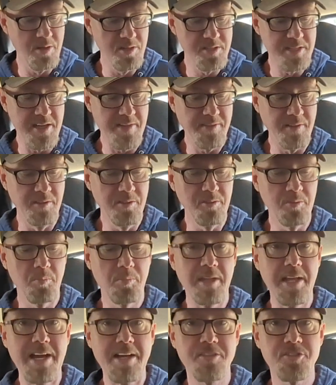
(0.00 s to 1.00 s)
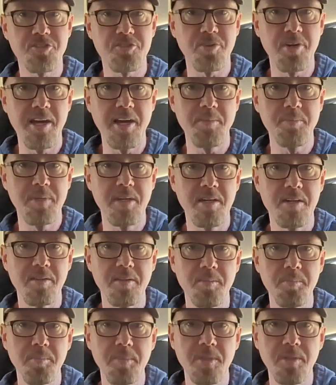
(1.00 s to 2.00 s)
It's got the little black stripe down the
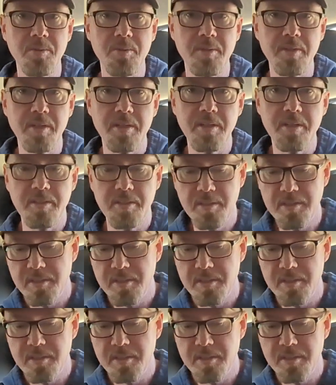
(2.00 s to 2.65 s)
middle there.